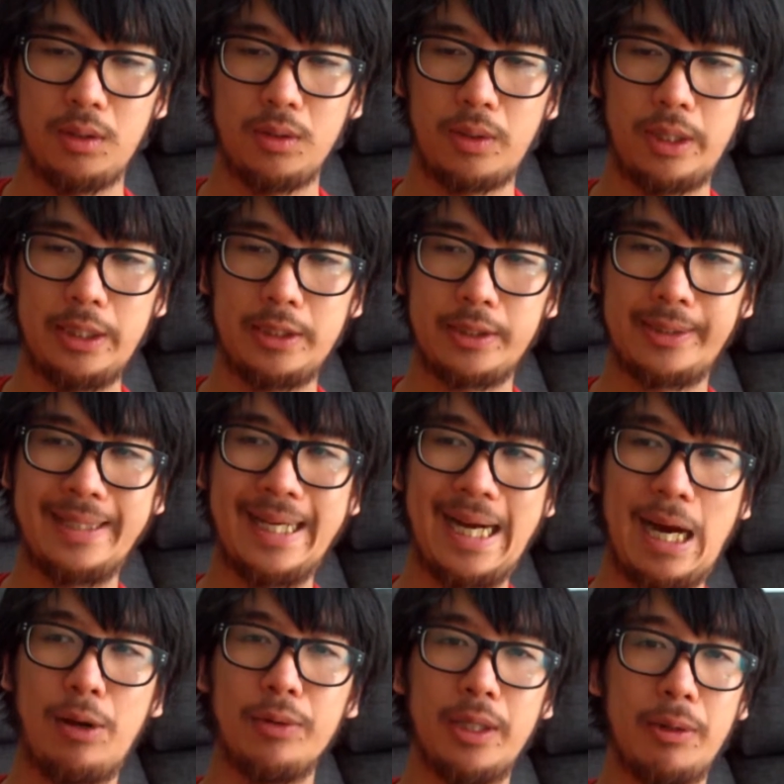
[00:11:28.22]
I need to
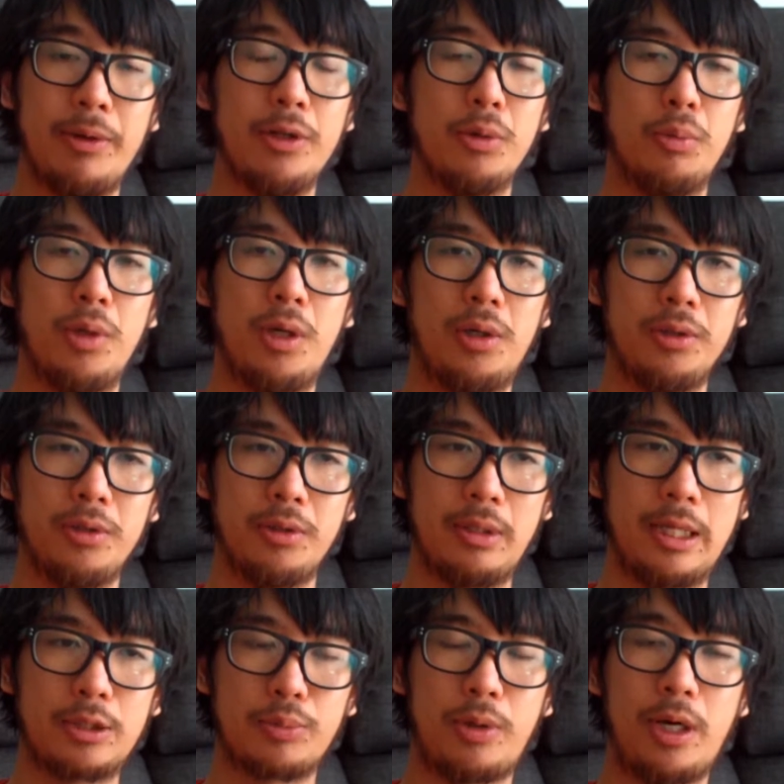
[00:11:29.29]
get out there in the world.
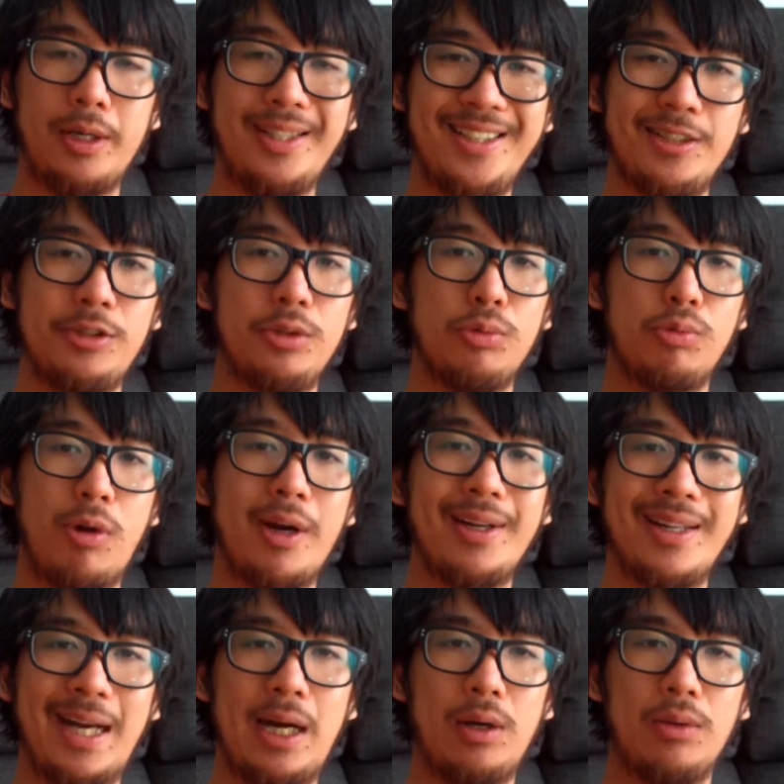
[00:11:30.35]
That's what I need to do
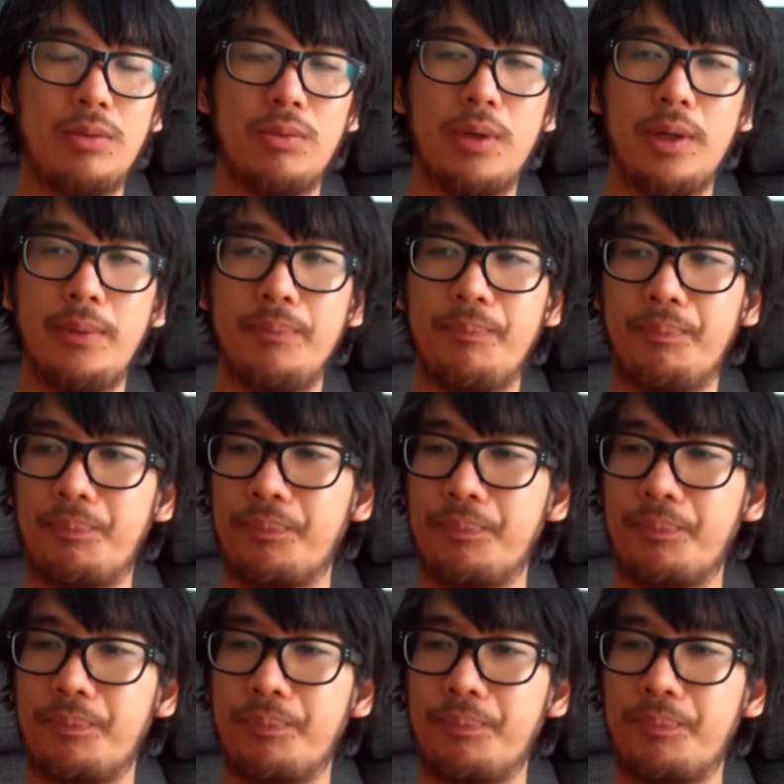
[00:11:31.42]
right now, right?